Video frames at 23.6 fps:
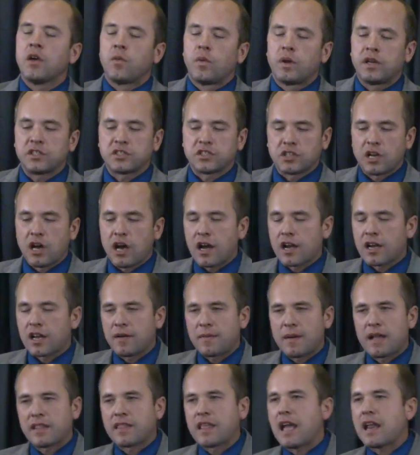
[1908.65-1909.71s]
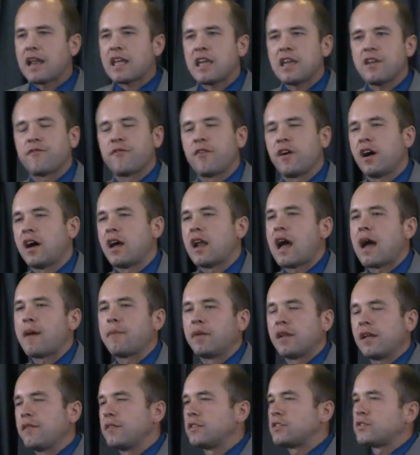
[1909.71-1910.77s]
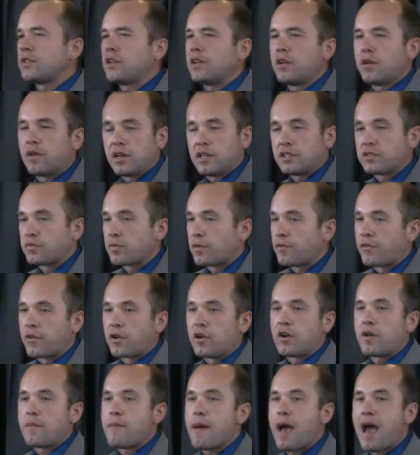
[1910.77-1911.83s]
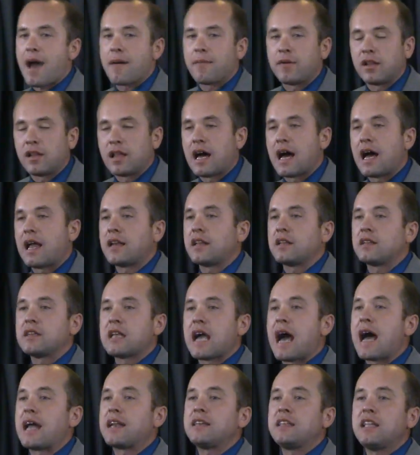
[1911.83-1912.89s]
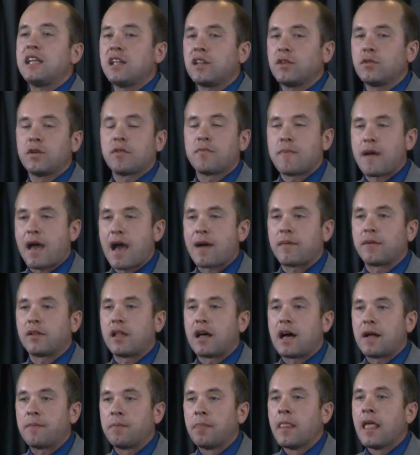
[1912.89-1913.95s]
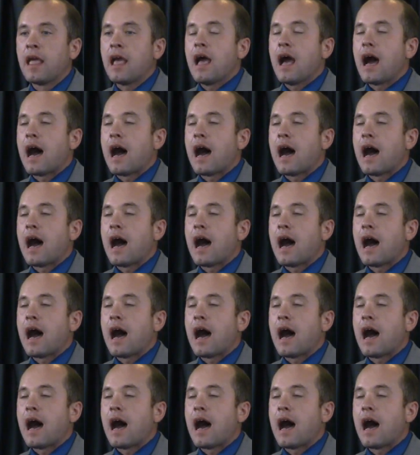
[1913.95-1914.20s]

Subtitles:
when it's talking about that ephah, and I believe it's, and it's referring to Babylon and God dealing with Babylon,